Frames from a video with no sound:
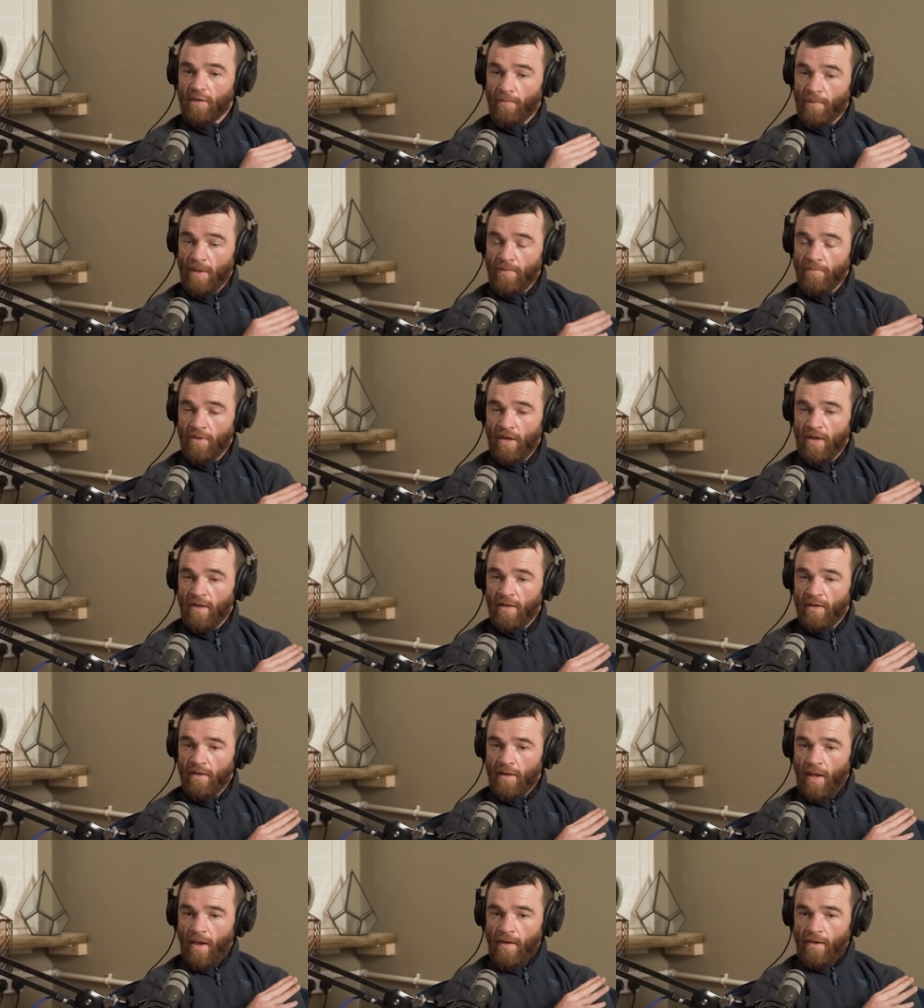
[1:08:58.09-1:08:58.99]
I remember
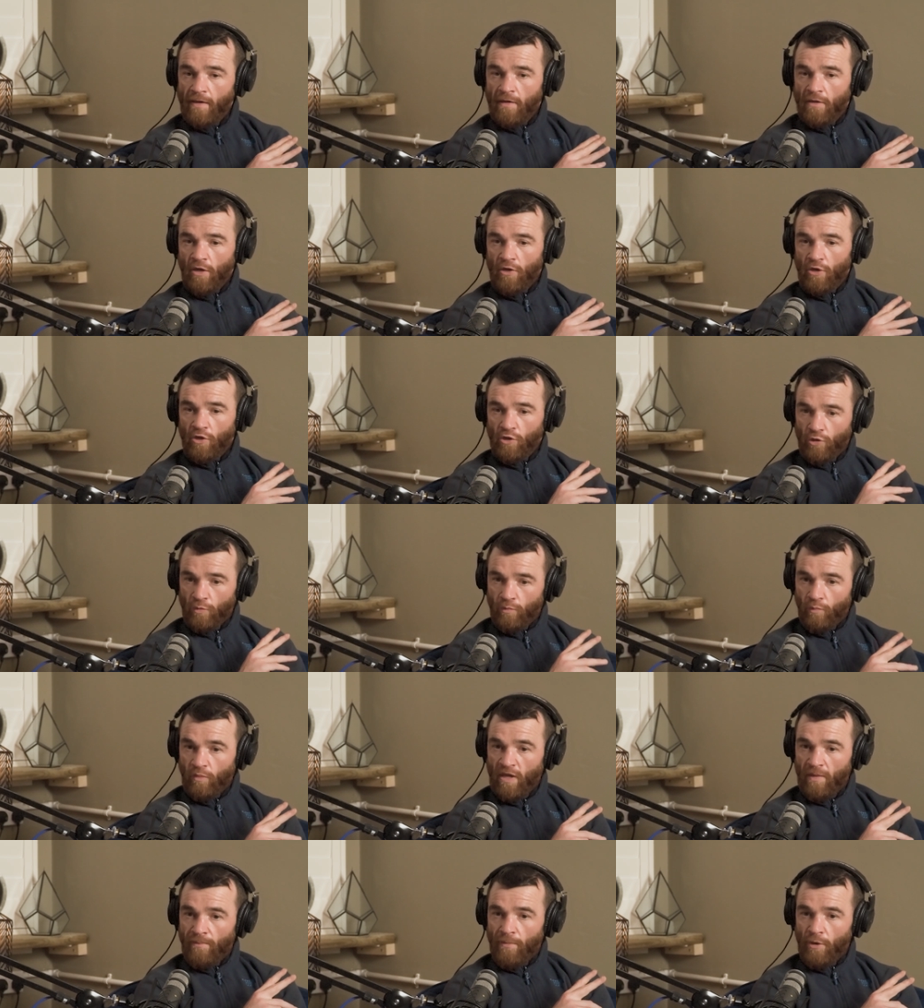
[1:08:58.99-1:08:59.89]
on the
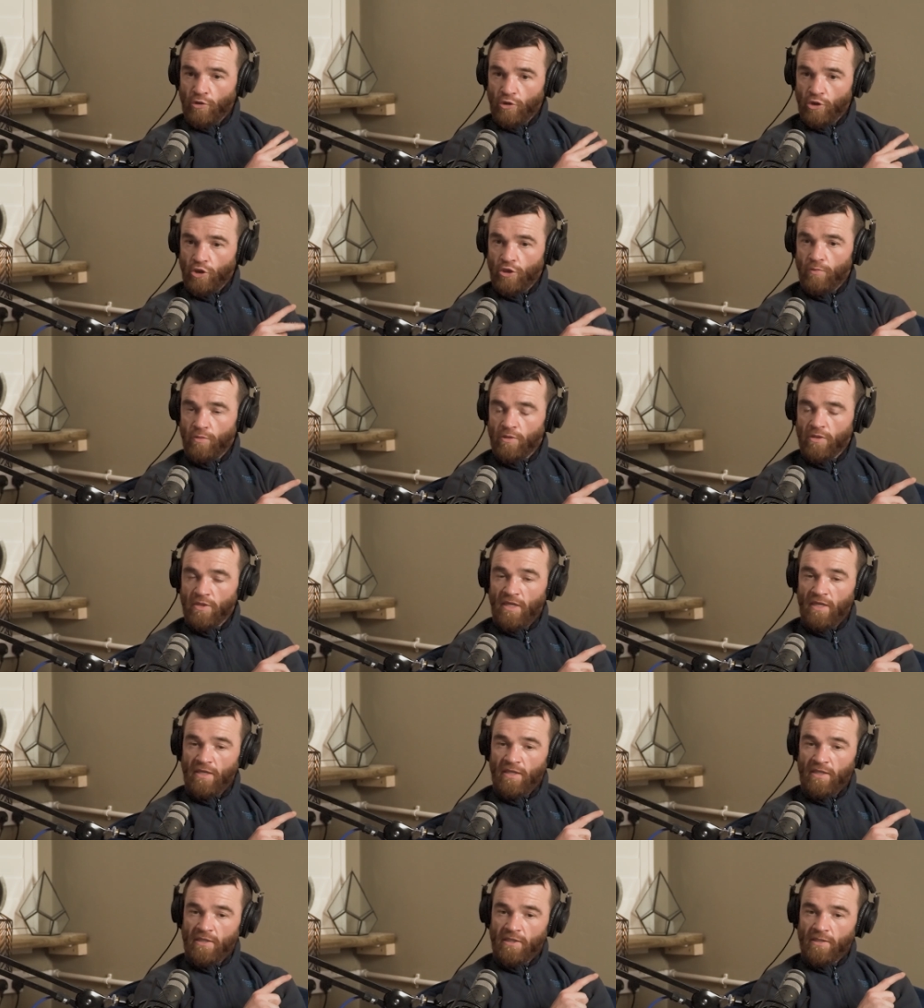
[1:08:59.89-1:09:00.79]
World Boxing Super
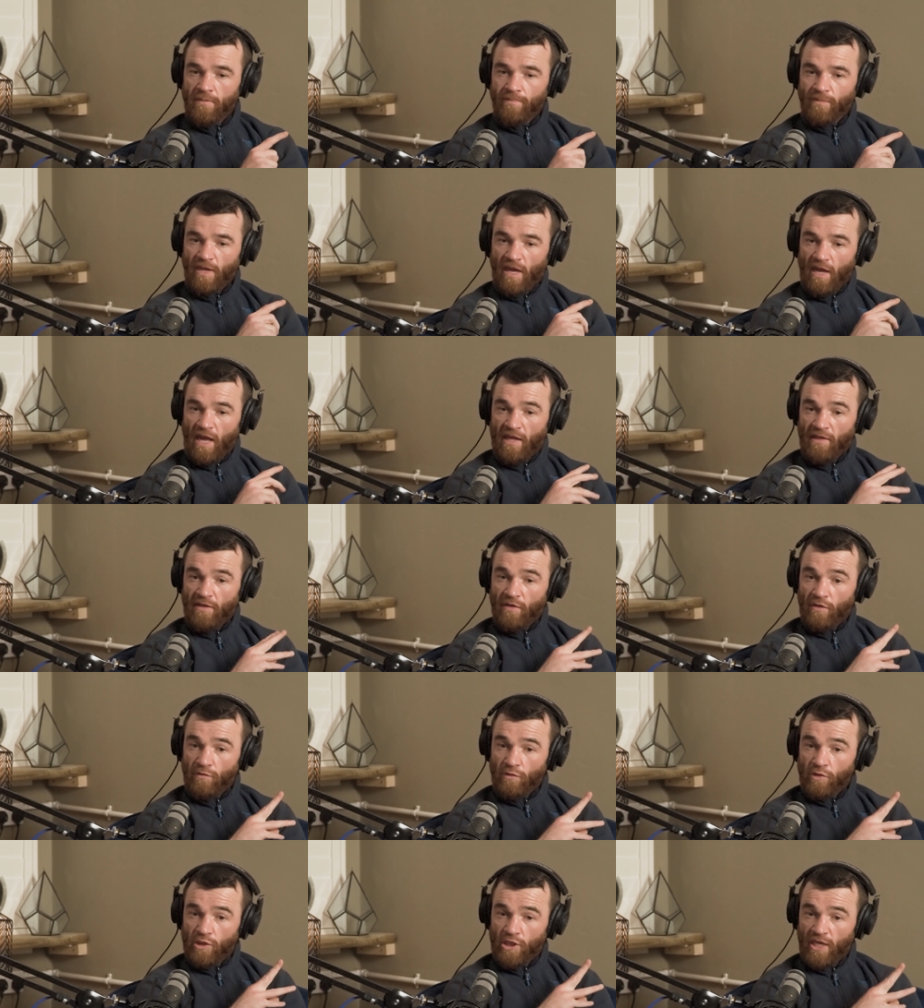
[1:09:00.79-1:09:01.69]
Series, and
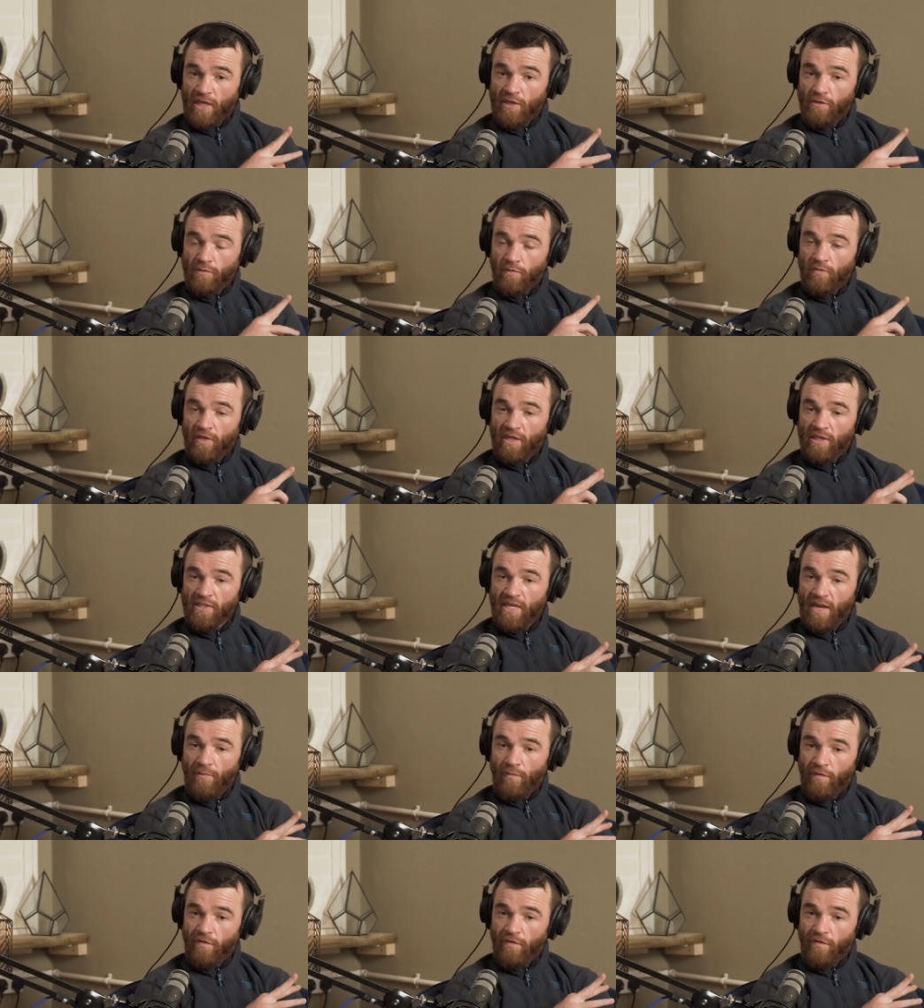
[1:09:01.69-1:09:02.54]
the tickets for ringside were